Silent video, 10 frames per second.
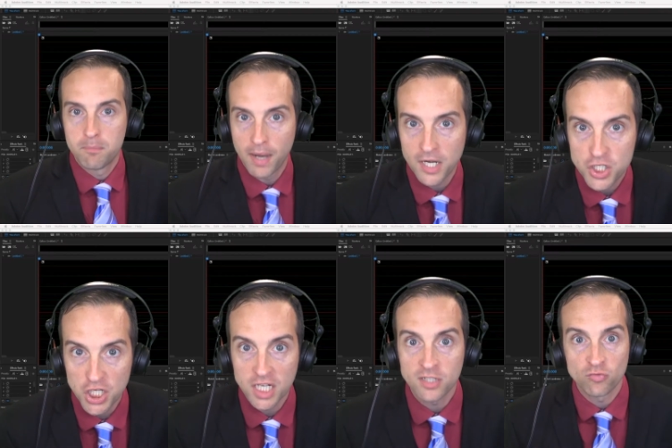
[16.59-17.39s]
punch
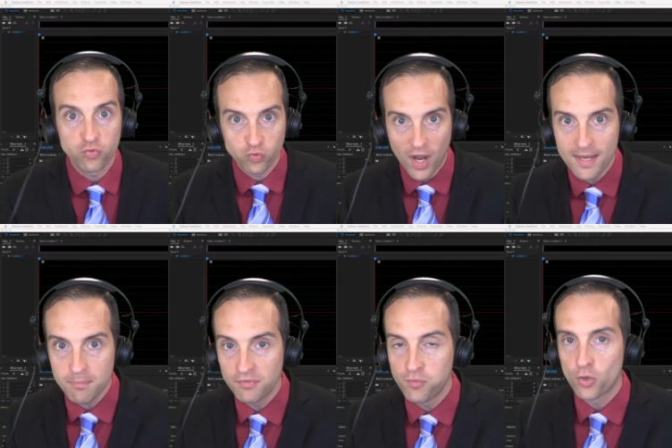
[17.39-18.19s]
in right
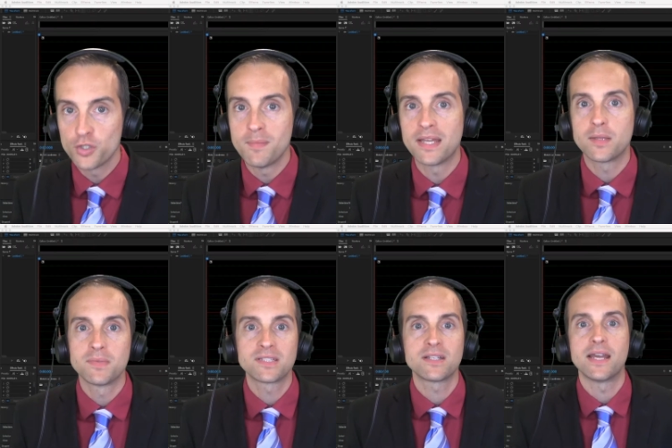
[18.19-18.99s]
before you made the
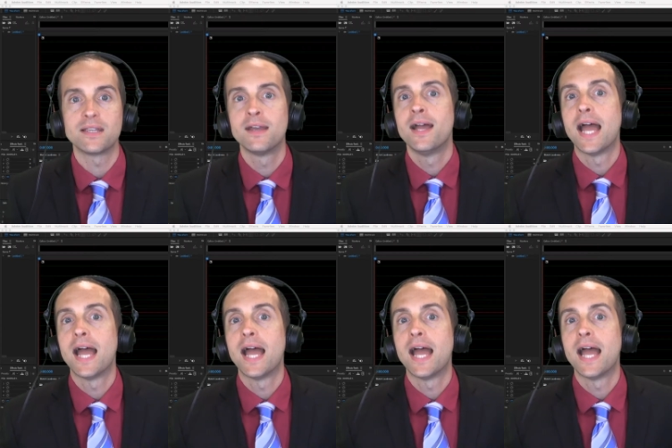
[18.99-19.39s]
mistake,